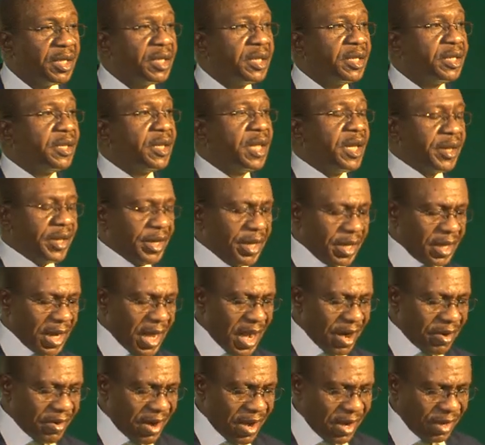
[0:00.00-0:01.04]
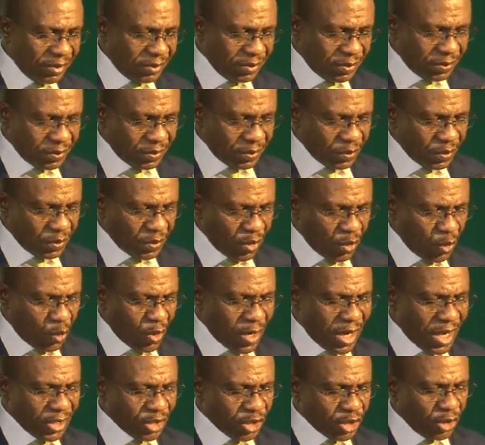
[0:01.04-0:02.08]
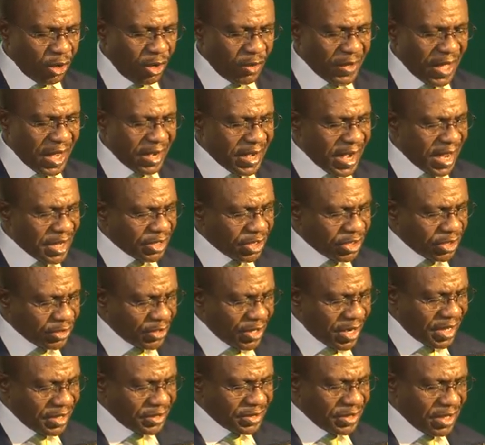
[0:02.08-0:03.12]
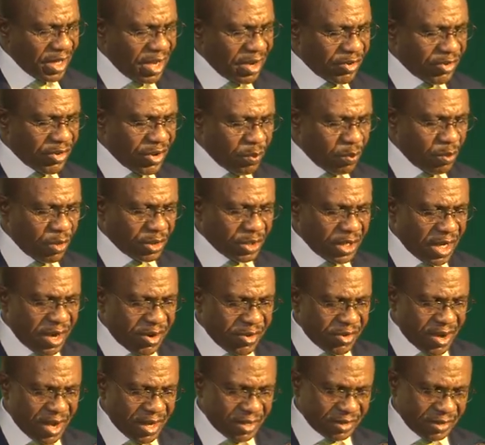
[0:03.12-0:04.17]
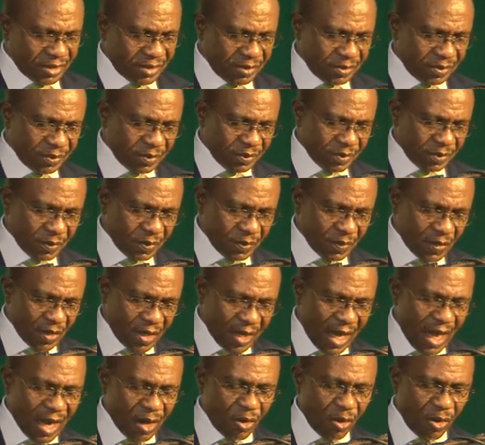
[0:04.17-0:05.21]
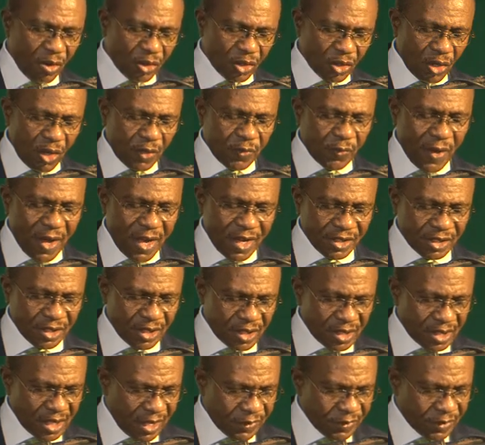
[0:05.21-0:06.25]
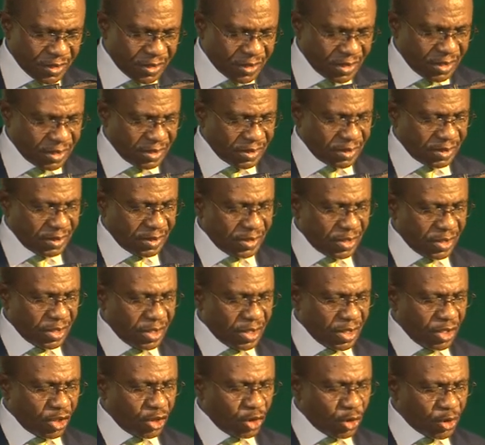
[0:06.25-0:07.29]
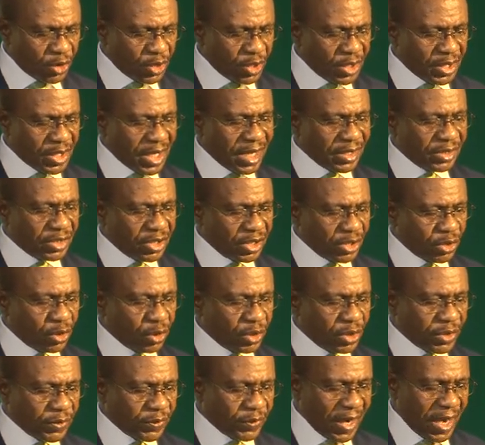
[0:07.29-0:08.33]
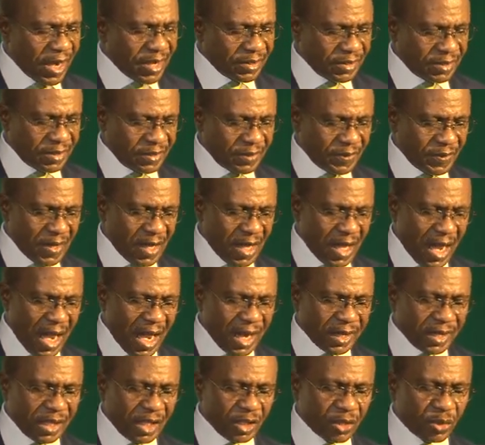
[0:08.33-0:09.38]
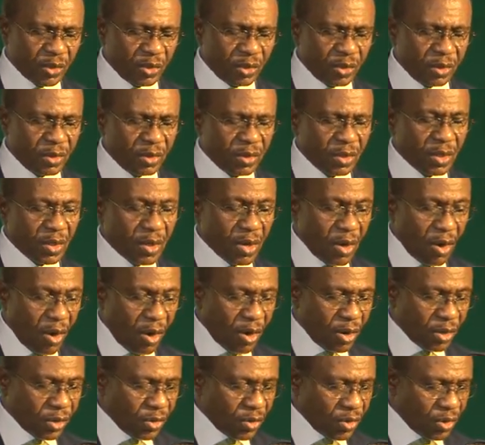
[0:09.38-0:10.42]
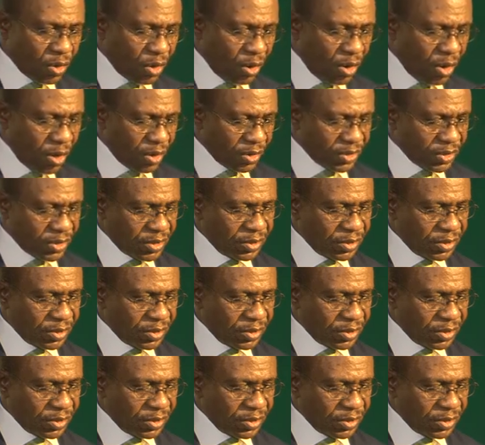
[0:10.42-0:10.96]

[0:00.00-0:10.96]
The e-Naira will ensure that Nigerians in remote areas can conduct financial services using their digital device at little or no cost.